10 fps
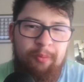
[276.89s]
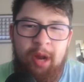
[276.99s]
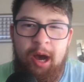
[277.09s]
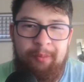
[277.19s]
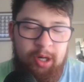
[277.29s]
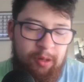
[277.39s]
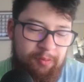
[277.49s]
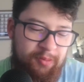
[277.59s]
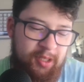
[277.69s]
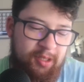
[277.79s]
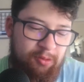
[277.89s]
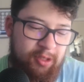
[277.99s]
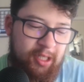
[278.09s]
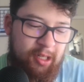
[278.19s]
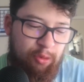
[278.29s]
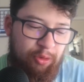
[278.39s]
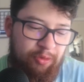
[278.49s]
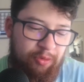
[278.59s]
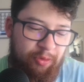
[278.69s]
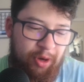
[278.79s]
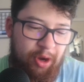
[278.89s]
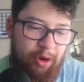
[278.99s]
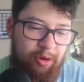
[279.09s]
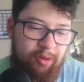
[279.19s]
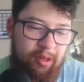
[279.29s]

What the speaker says: Nah, but I'm still sticking with Freo.